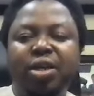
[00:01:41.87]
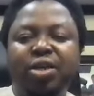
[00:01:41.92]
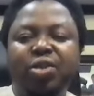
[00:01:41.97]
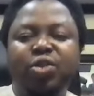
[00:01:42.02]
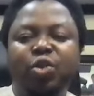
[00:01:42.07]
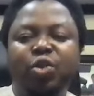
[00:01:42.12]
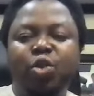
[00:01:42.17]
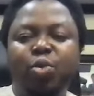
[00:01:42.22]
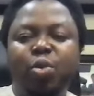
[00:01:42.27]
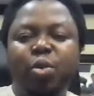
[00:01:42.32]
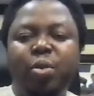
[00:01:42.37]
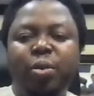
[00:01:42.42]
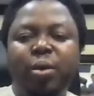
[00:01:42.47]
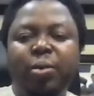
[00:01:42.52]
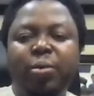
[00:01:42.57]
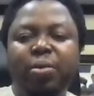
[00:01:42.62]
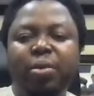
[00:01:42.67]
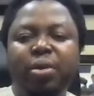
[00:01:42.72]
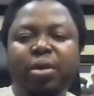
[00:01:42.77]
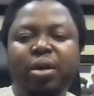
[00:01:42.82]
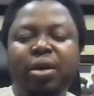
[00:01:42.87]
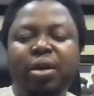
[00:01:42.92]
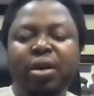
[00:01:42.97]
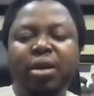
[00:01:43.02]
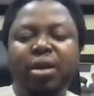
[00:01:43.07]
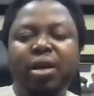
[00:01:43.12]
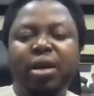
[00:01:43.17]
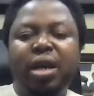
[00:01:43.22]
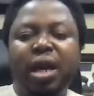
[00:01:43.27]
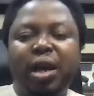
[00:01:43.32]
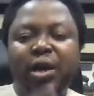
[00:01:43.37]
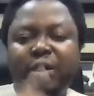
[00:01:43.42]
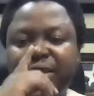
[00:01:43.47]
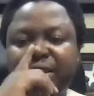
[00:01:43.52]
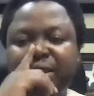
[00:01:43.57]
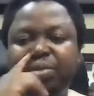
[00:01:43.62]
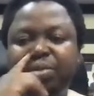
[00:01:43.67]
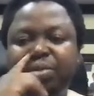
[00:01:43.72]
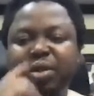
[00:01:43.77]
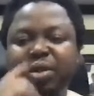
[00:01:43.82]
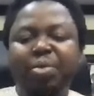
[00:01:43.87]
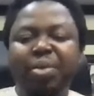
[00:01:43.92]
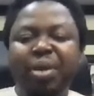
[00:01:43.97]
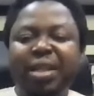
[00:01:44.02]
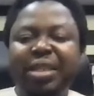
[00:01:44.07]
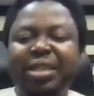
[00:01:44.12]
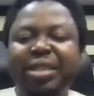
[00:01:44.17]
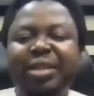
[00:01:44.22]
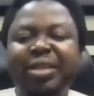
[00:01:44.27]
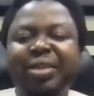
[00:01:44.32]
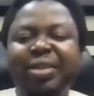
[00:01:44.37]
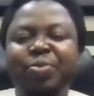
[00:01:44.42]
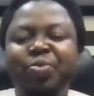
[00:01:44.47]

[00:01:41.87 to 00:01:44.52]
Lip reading: So no problem. I'll disable the ability.